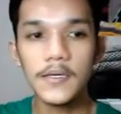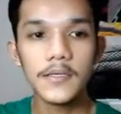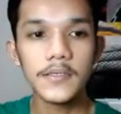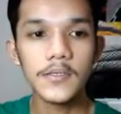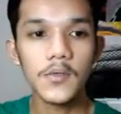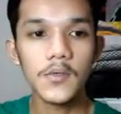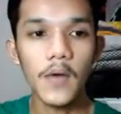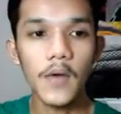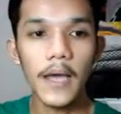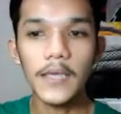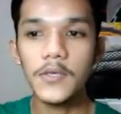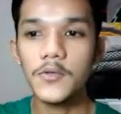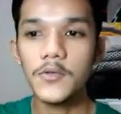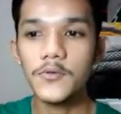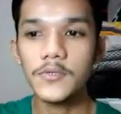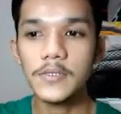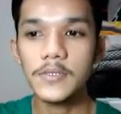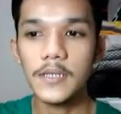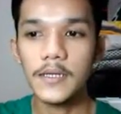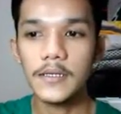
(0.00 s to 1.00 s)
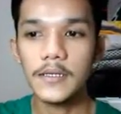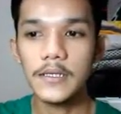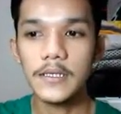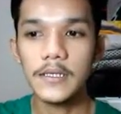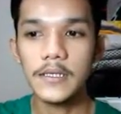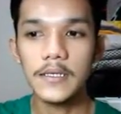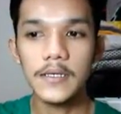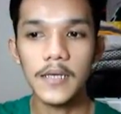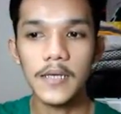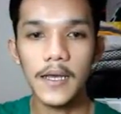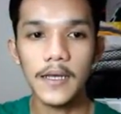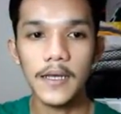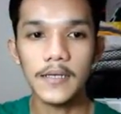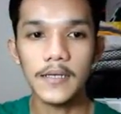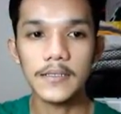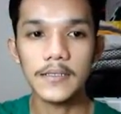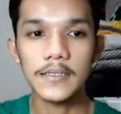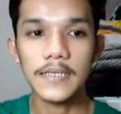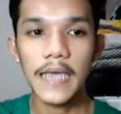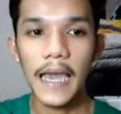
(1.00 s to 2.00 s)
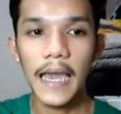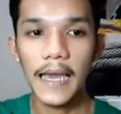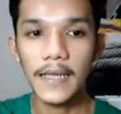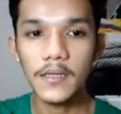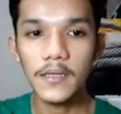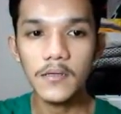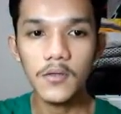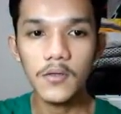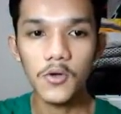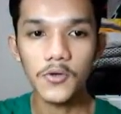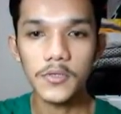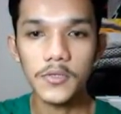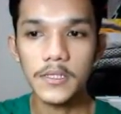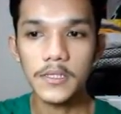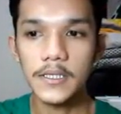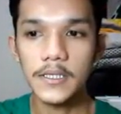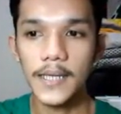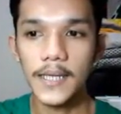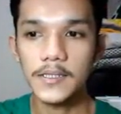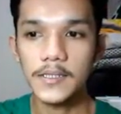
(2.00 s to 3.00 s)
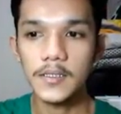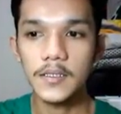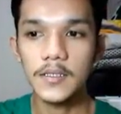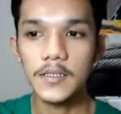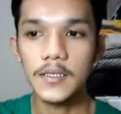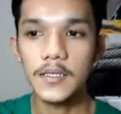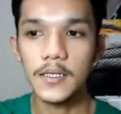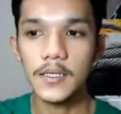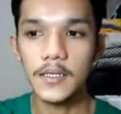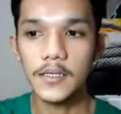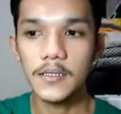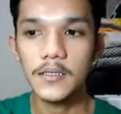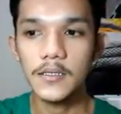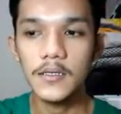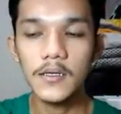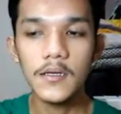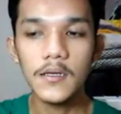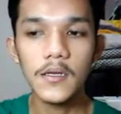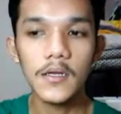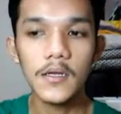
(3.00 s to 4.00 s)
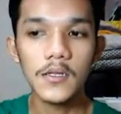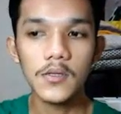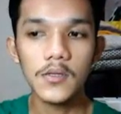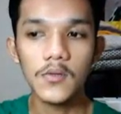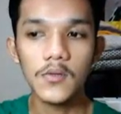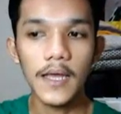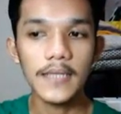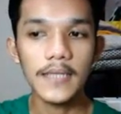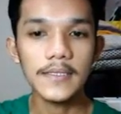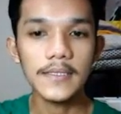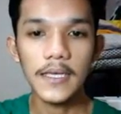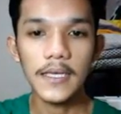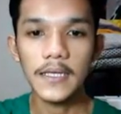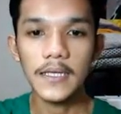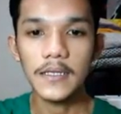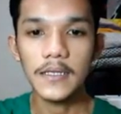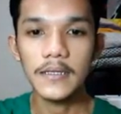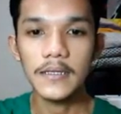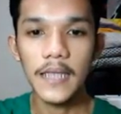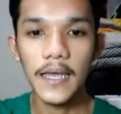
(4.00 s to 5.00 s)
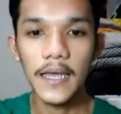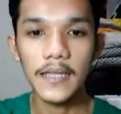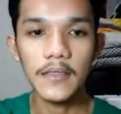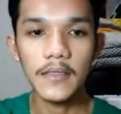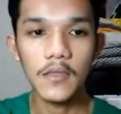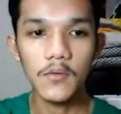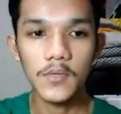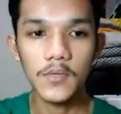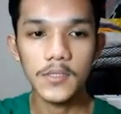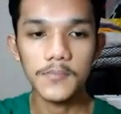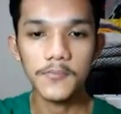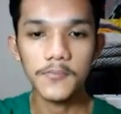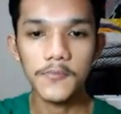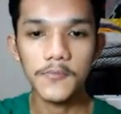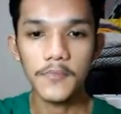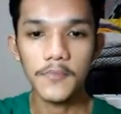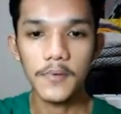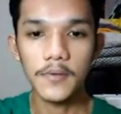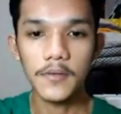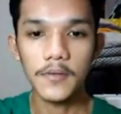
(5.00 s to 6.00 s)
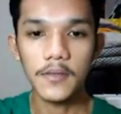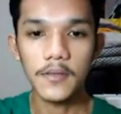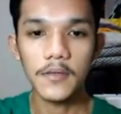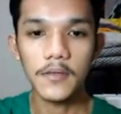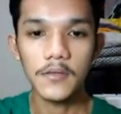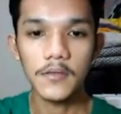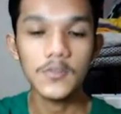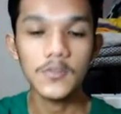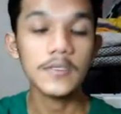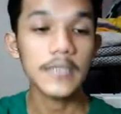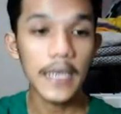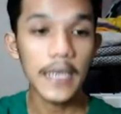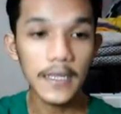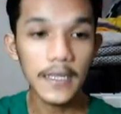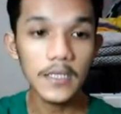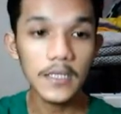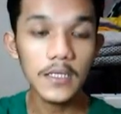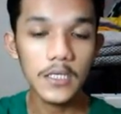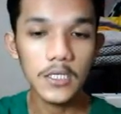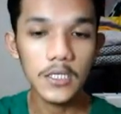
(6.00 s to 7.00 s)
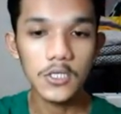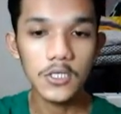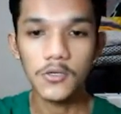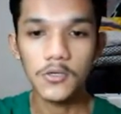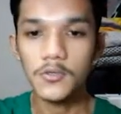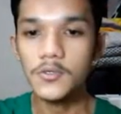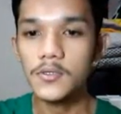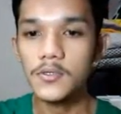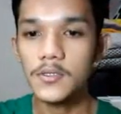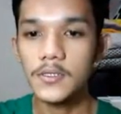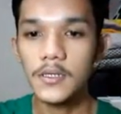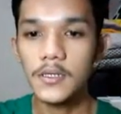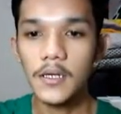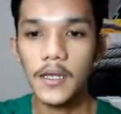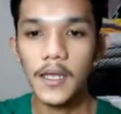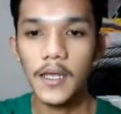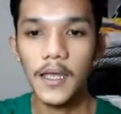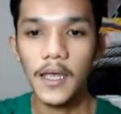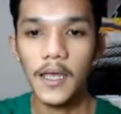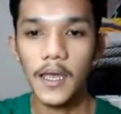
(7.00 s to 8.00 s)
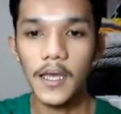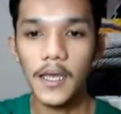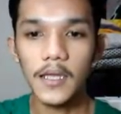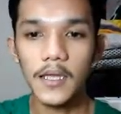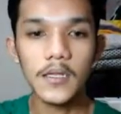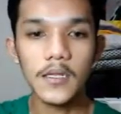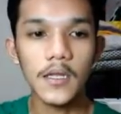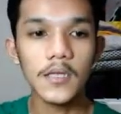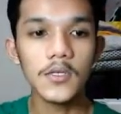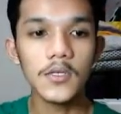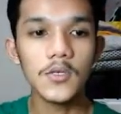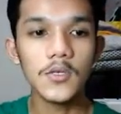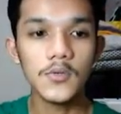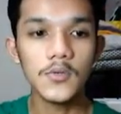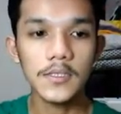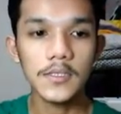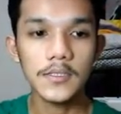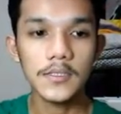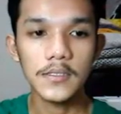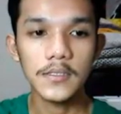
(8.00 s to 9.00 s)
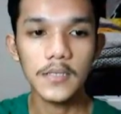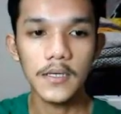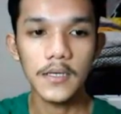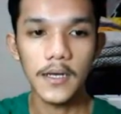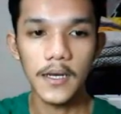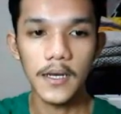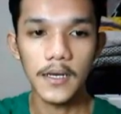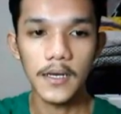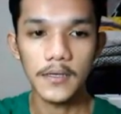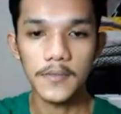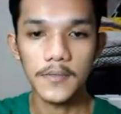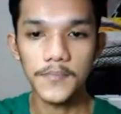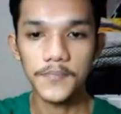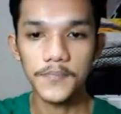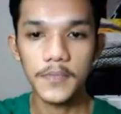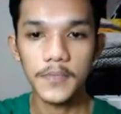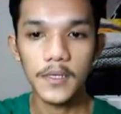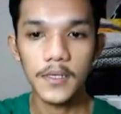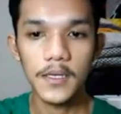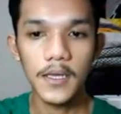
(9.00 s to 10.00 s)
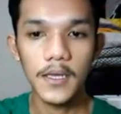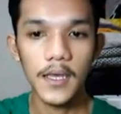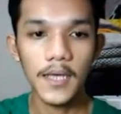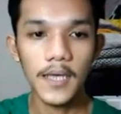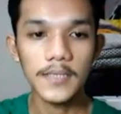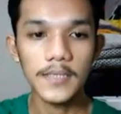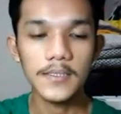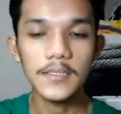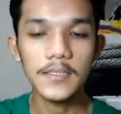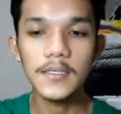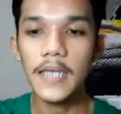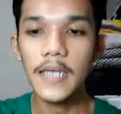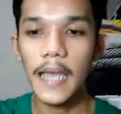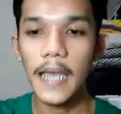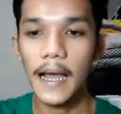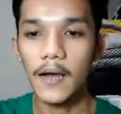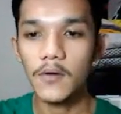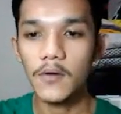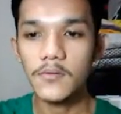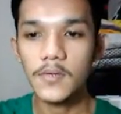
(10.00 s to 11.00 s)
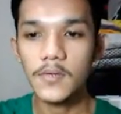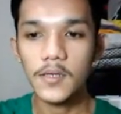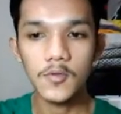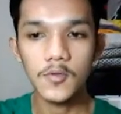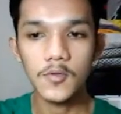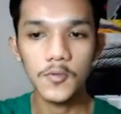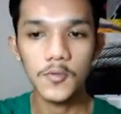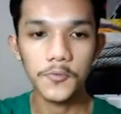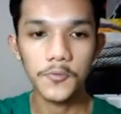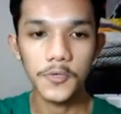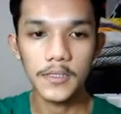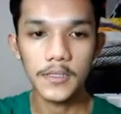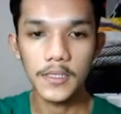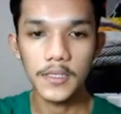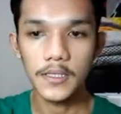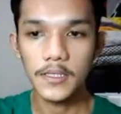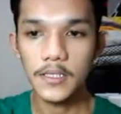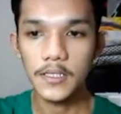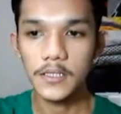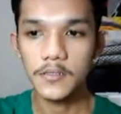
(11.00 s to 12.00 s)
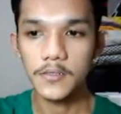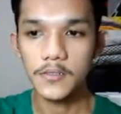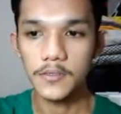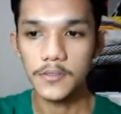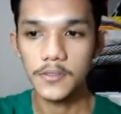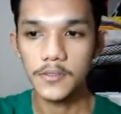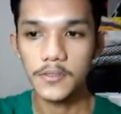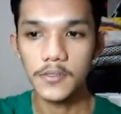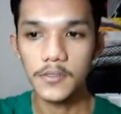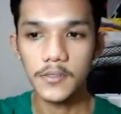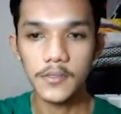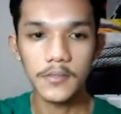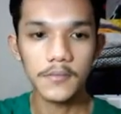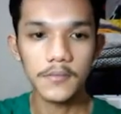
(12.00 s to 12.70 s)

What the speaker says: So I used the scan or the std in to lines 8 and 9 that was to scan the integers and use std out to print the integers.